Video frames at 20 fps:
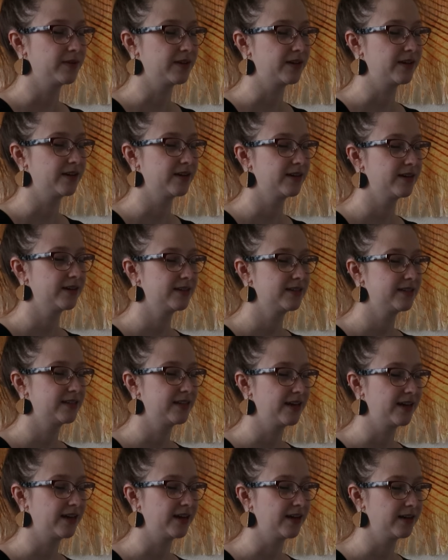Begin
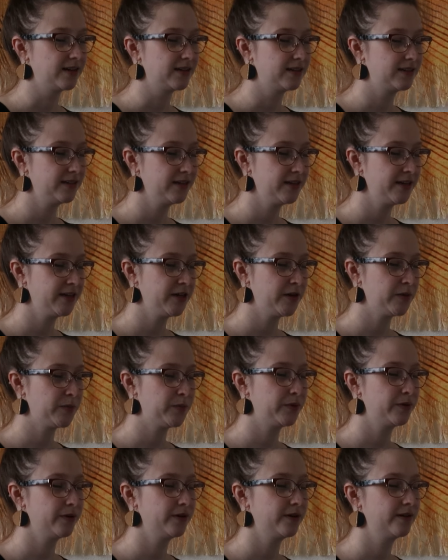taking deep
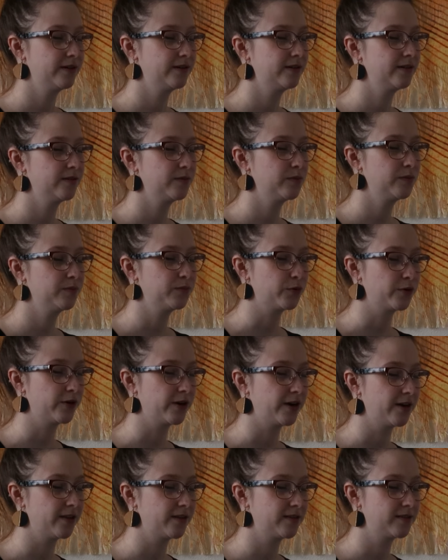
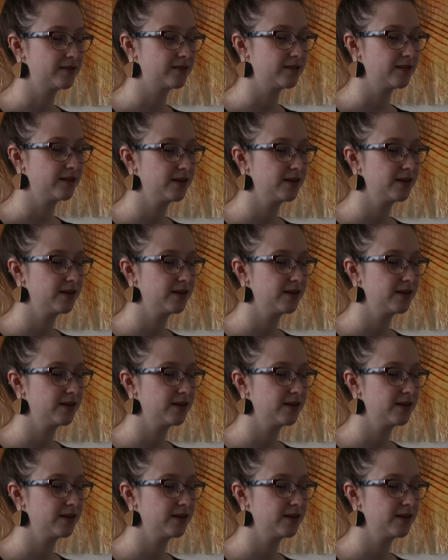breaths